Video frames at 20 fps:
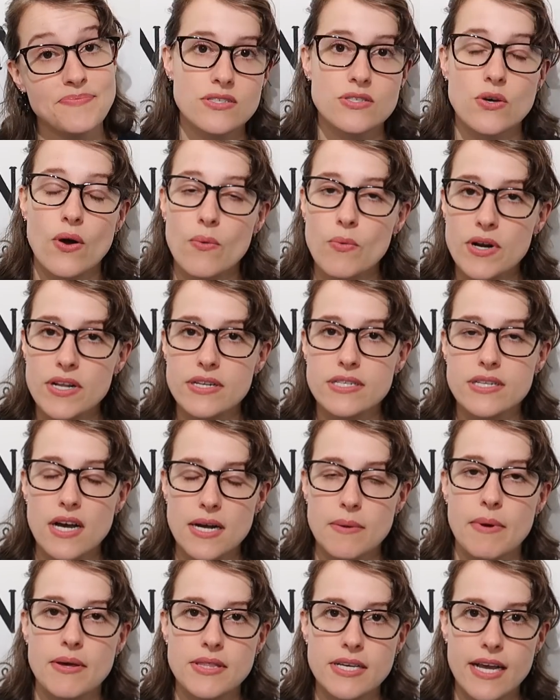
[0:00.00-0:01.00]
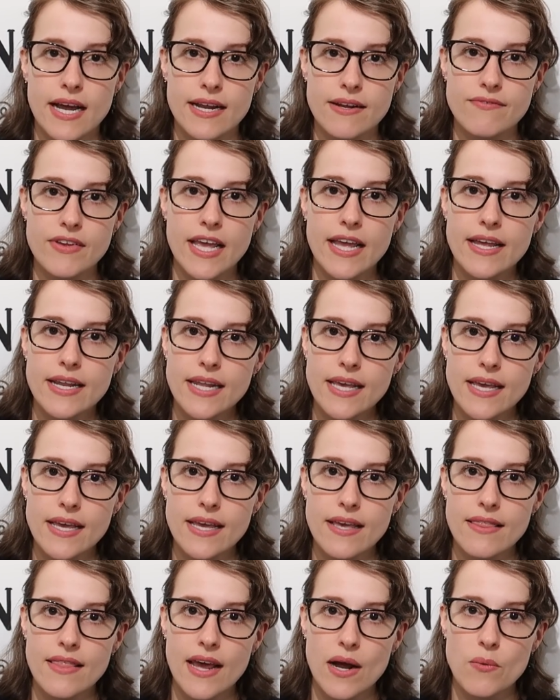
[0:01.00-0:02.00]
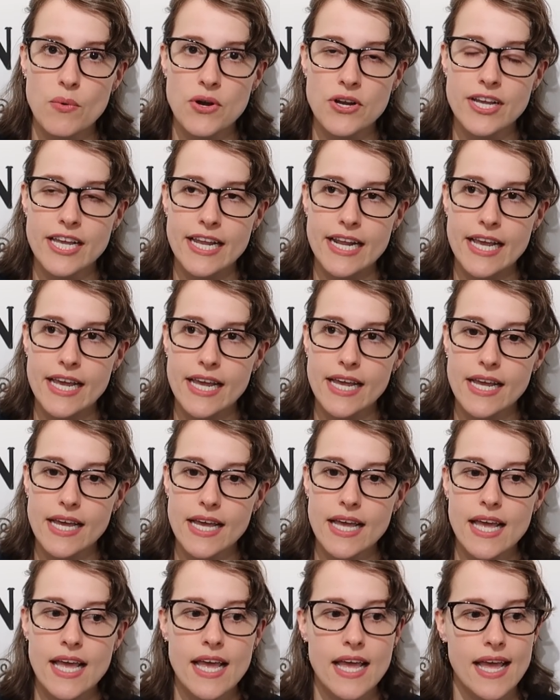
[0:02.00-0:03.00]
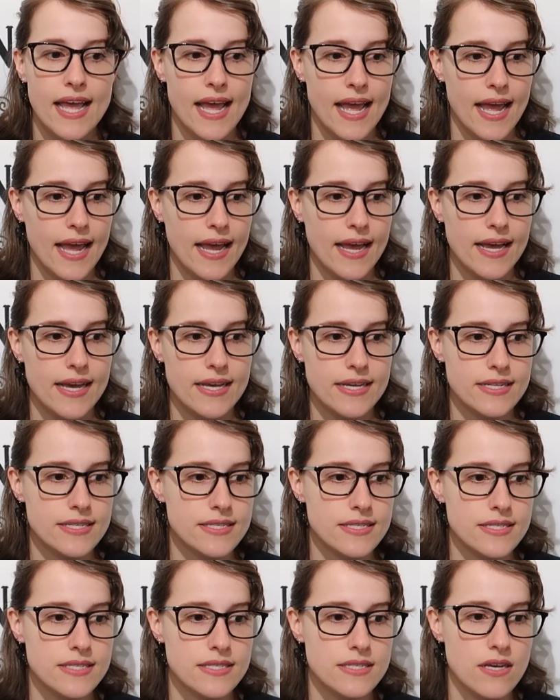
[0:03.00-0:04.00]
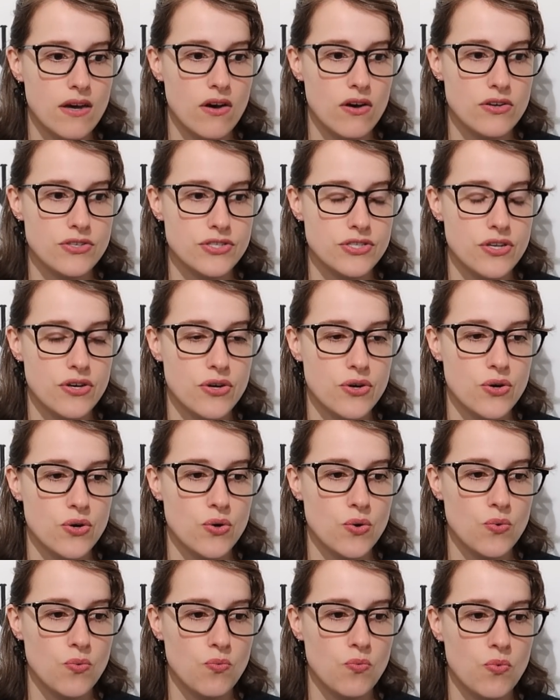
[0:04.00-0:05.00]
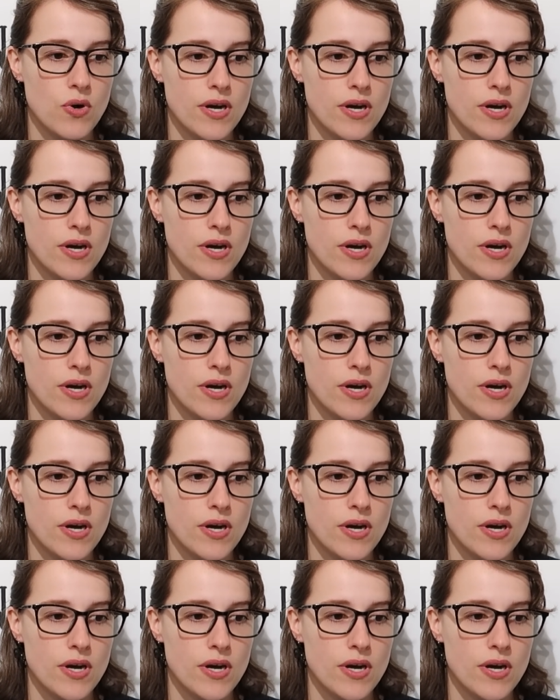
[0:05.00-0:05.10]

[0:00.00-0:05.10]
So I wanted to talk about the kind of candy that we're getting and also